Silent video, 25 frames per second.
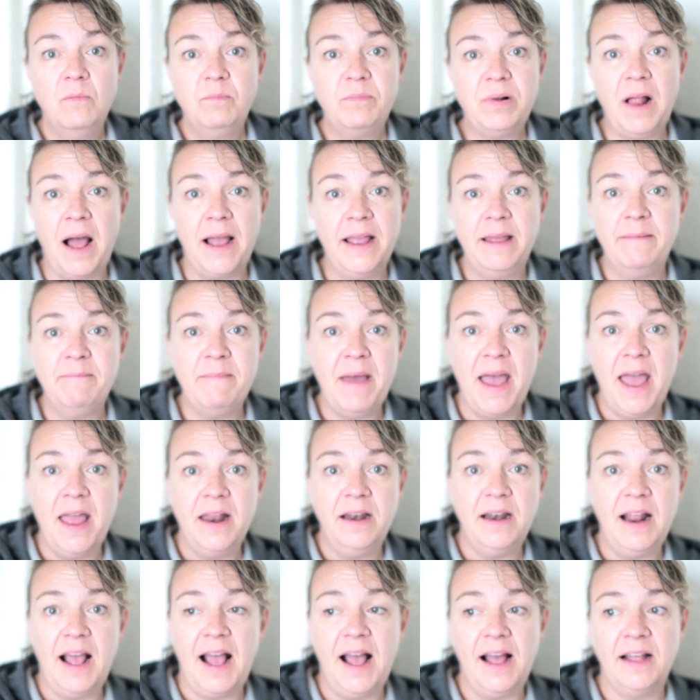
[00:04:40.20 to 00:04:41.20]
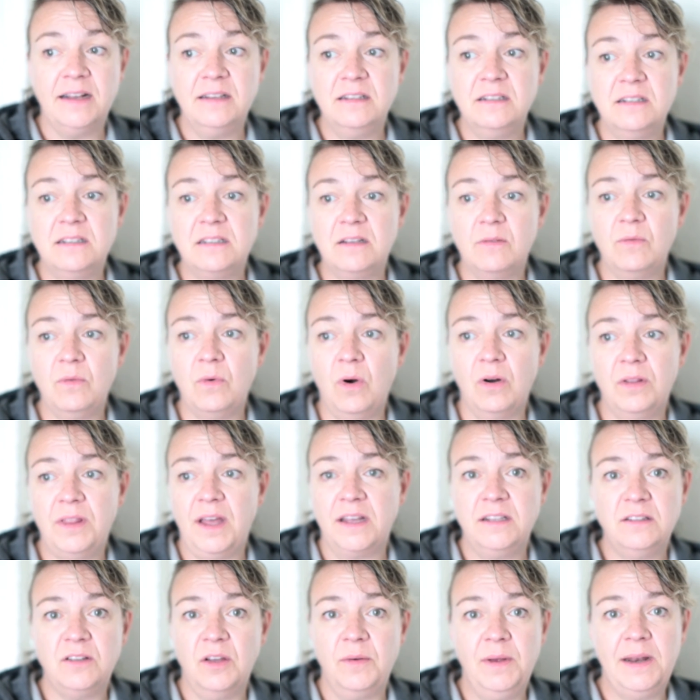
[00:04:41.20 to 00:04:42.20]
playing men, and what are
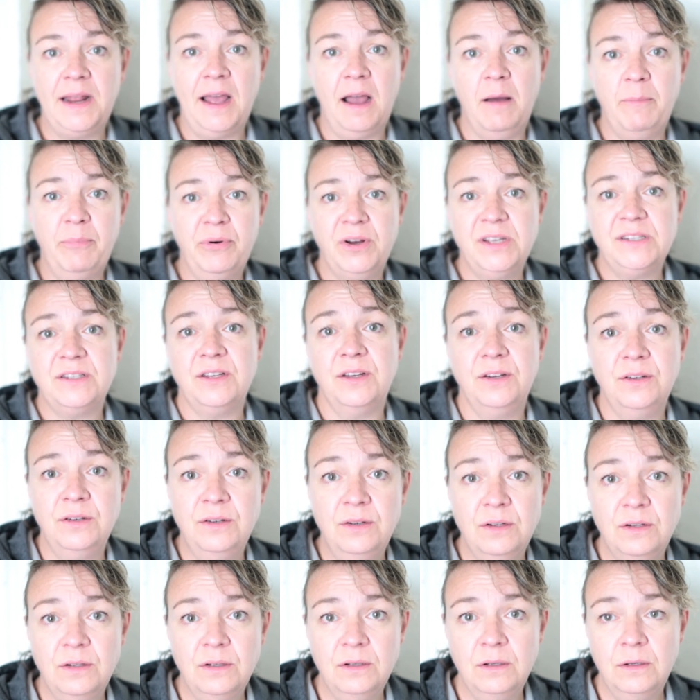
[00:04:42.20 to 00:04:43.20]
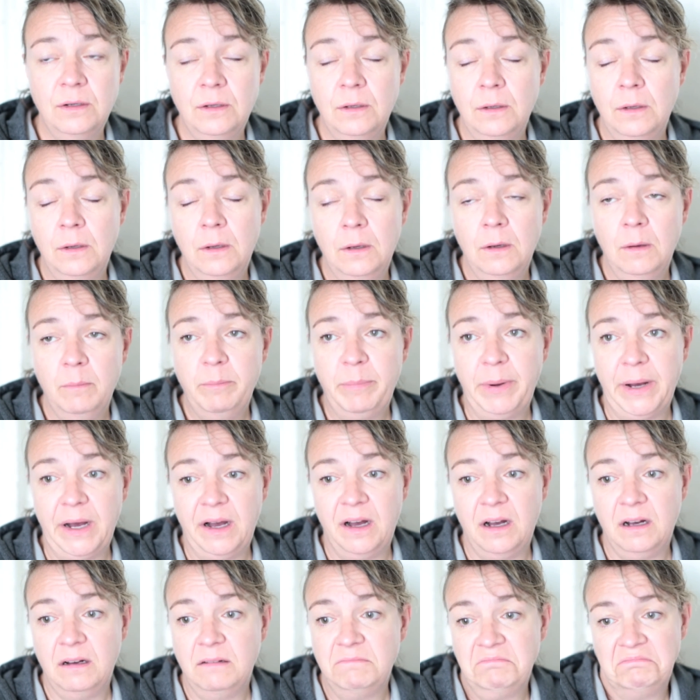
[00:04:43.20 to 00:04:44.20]
they doing out of prison?
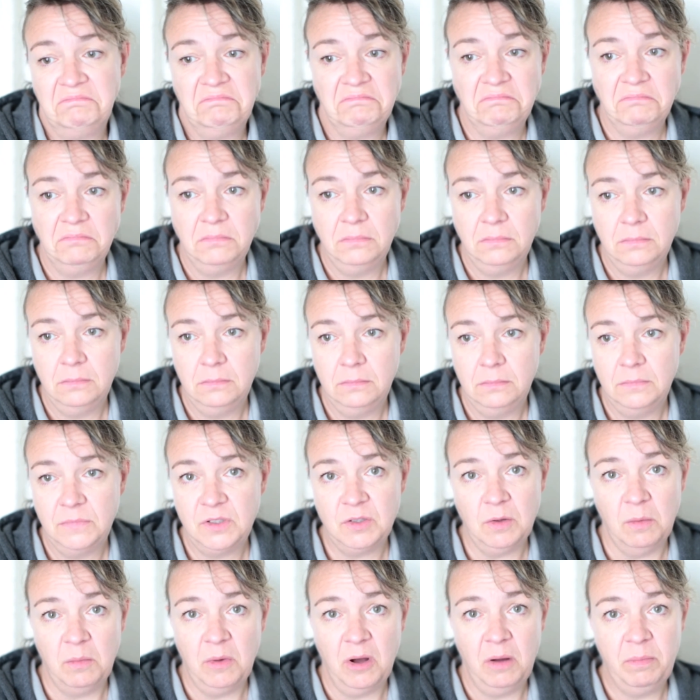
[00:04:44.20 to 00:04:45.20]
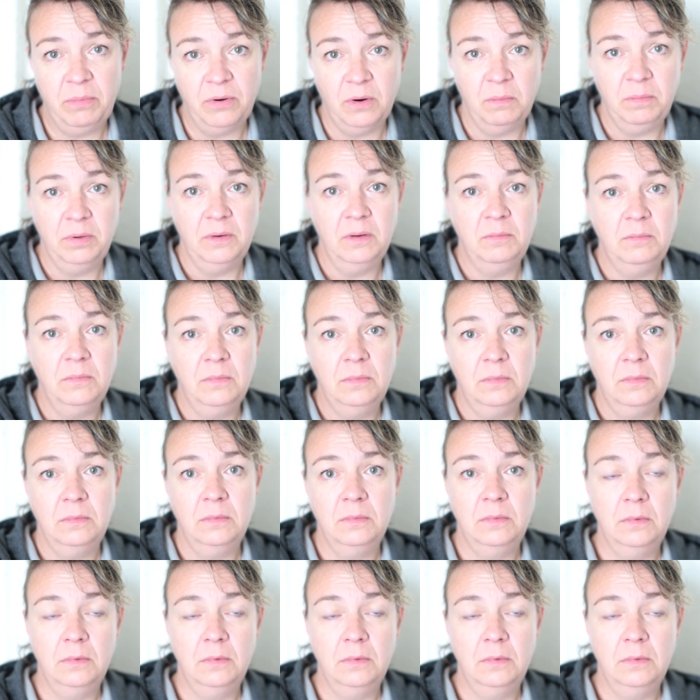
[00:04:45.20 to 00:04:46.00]
But it's not my problem.